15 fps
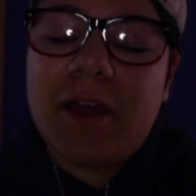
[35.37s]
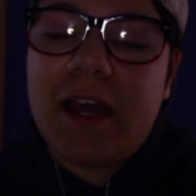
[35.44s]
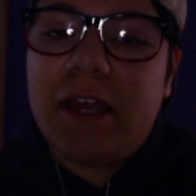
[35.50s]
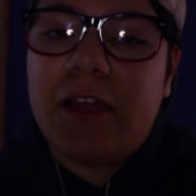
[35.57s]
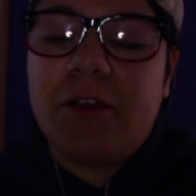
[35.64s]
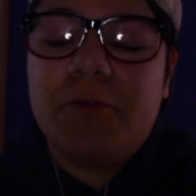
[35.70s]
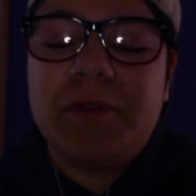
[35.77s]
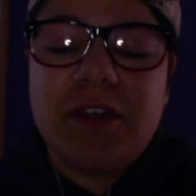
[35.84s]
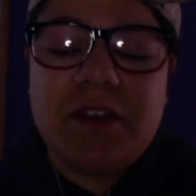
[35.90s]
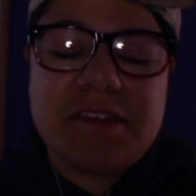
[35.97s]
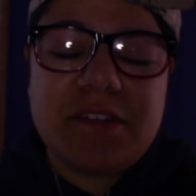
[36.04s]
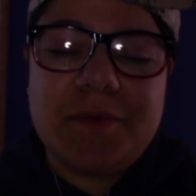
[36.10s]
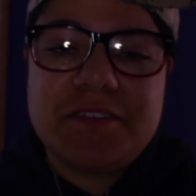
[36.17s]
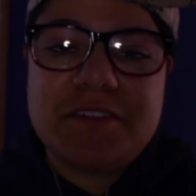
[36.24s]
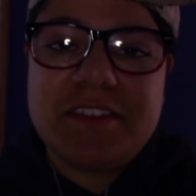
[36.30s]
I, uh, we
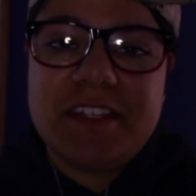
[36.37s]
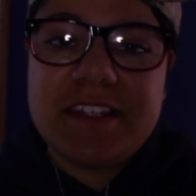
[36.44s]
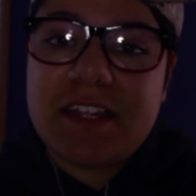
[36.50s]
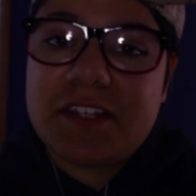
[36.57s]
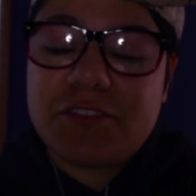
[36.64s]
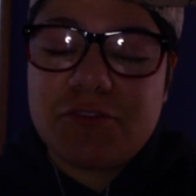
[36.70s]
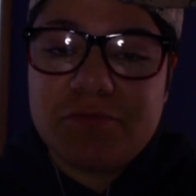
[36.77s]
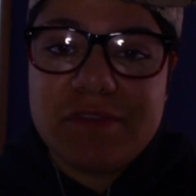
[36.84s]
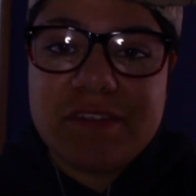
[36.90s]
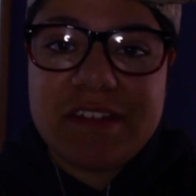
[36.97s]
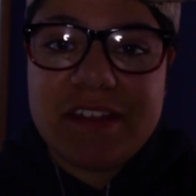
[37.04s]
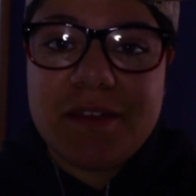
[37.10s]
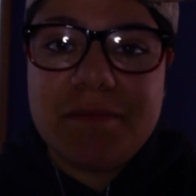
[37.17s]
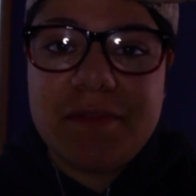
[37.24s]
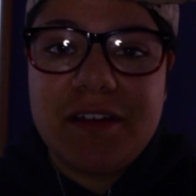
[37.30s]
also went to the Natural
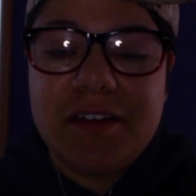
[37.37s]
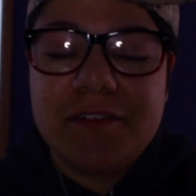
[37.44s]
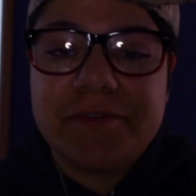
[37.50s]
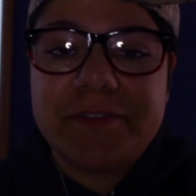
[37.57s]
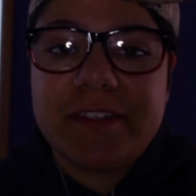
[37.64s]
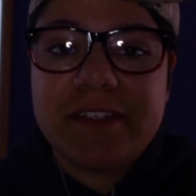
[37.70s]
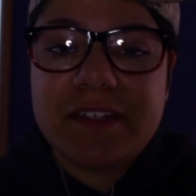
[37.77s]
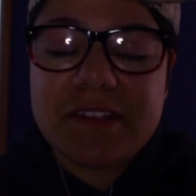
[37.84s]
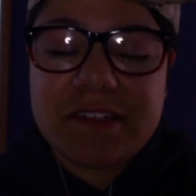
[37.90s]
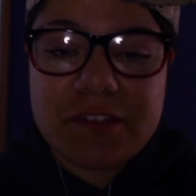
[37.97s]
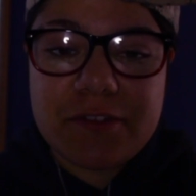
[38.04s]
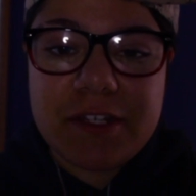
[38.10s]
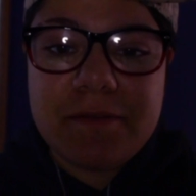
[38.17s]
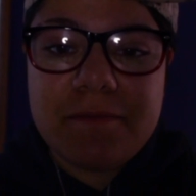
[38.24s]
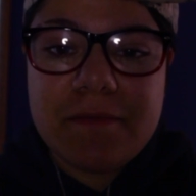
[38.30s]
Museum of
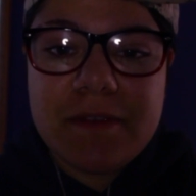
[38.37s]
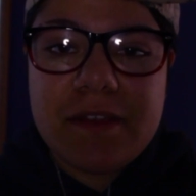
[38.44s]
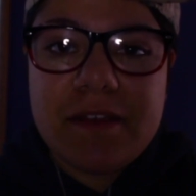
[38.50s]
History,